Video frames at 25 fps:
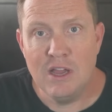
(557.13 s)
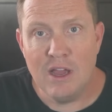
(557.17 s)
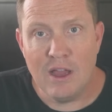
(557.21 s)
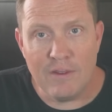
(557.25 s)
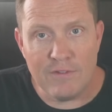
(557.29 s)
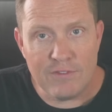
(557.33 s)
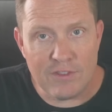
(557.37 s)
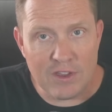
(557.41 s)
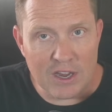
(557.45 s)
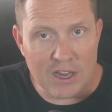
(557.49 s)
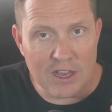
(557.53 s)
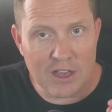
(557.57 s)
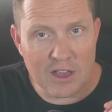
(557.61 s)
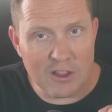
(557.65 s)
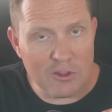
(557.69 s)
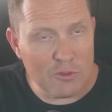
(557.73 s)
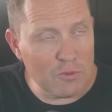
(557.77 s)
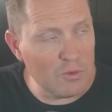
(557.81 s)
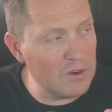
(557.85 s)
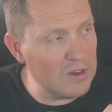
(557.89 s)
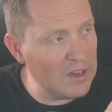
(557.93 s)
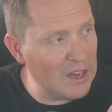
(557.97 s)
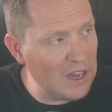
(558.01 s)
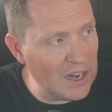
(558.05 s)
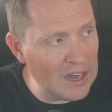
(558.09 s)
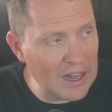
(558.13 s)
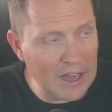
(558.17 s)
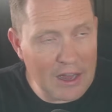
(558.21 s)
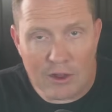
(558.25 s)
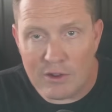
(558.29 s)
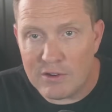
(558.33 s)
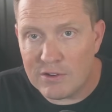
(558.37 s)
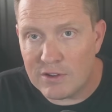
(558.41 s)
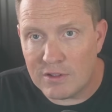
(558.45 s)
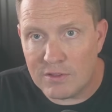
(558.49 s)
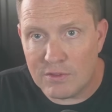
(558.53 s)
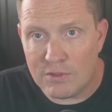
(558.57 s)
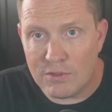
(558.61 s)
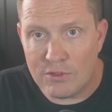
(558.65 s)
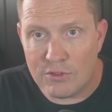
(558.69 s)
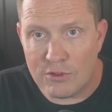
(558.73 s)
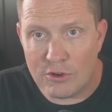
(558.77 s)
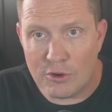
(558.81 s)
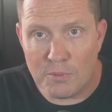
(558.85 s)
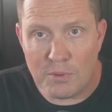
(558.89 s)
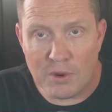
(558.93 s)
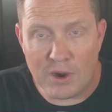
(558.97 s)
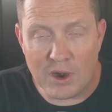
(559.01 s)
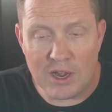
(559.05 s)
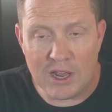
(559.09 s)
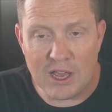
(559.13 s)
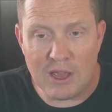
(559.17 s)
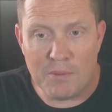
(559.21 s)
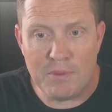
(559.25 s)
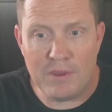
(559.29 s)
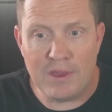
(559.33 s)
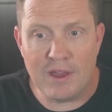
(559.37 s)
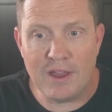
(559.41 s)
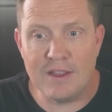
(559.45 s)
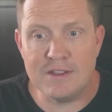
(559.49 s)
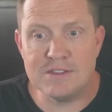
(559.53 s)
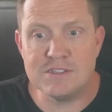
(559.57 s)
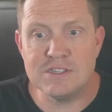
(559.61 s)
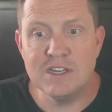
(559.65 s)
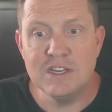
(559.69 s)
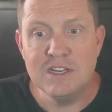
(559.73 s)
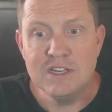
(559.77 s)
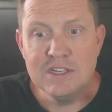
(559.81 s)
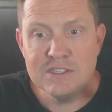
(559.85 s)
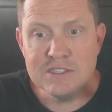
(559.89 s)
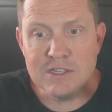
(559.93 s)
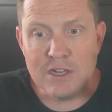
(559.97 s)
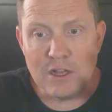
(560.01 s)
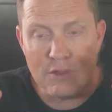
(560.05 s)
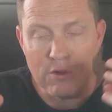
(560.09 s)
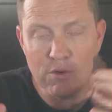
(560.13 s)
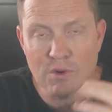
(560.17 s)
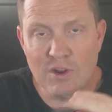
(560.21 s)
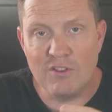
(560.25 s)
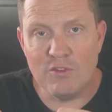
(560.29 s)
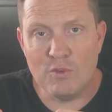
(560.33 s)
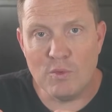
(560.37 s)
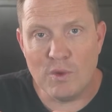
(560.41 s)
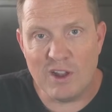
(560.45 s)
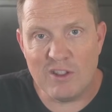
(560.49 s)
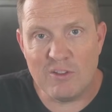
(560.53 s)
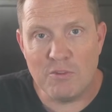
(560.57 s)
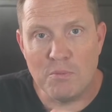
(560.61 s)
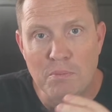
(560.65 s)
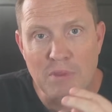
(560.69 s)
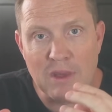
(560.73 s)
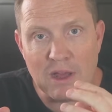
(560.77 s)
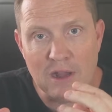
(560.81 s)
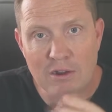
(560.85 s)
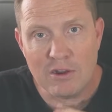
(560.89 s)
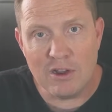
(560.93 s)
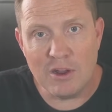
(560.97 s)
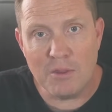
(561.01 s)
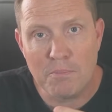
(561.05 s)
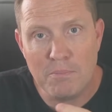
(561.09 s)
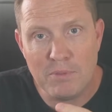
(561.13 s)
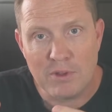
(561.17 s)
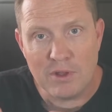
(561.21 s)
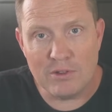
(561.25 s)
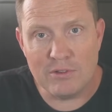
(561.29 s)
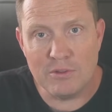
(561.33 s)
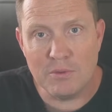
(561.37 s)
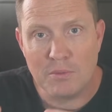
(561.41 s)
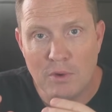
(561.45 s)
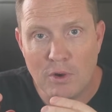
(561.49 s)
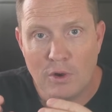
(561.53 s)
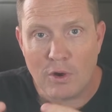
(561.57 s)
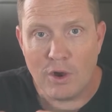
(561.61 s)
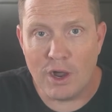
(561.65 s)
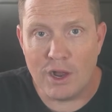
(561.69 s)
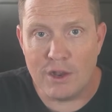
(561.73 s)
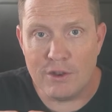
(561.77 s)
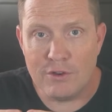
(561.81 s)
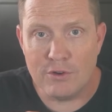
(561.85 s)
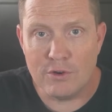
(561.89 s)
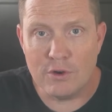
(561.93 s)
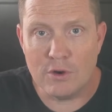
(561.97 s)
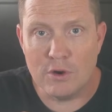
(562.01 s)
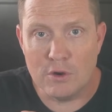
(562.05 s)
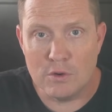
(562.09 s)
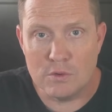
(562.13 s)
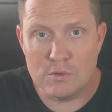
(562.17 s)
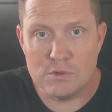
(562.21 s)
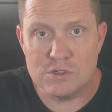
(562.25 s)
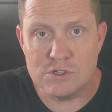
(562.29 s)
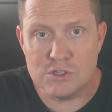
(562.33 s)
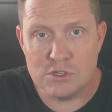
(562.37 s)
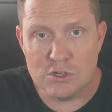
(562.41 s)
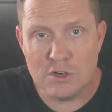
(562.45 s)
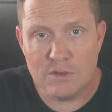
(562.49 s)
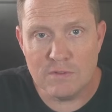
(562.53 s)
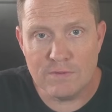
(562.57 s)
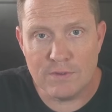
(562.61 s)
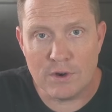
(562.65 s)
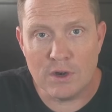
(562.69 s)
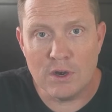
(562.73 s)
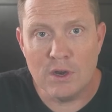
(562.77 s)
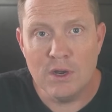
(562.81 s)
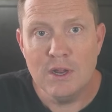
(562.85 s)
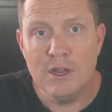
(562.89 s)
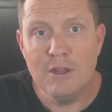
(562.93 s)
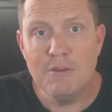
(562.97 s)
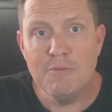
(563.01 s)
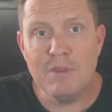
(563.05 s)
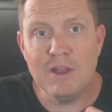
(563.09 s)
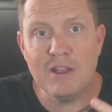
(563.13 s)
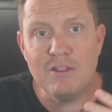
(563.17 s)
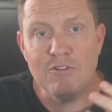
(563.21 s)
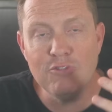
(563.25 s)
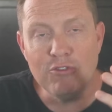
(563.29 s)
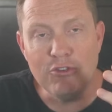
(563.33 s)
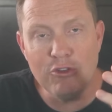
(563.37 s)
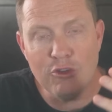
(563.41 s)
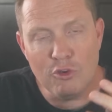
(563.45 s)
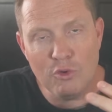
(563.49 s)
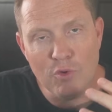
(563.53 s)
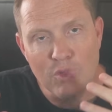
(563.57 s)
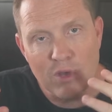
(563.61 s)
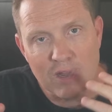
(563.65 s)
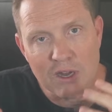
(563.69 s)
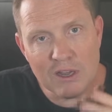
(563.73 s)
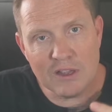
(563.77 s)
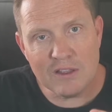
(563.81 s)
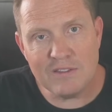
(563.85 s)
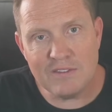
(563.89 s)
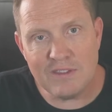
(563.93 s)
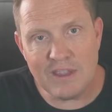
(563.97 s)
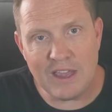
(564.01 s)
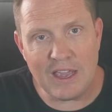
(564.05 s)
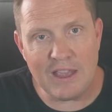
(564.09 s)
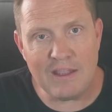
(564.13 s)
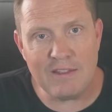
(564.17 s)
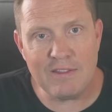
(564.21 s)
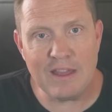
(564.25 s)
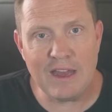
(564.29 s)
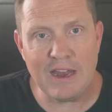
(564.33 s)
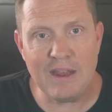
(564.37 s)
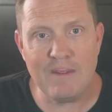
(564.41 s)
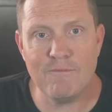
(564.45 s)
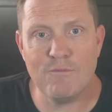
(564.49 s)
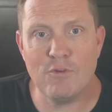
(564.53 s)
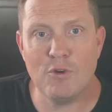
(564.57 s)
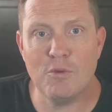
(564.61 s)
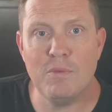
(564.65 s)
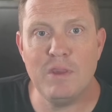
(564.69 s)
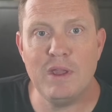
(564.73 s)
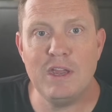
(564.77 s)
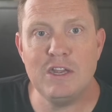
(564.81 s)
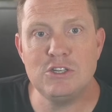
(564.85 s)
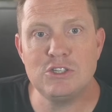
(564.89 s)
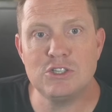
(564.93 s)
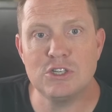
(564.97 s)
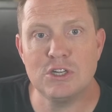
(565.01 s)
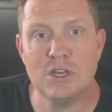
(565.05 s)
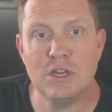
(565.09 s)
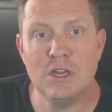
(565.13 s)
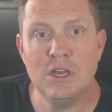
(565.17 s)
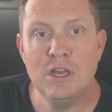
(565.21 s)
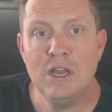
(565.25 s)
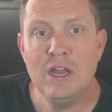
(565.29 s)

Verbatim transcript: of sending customer data out into third-party A P Is. It's the other reason why it's better to build them on your own server, because you can contain that information.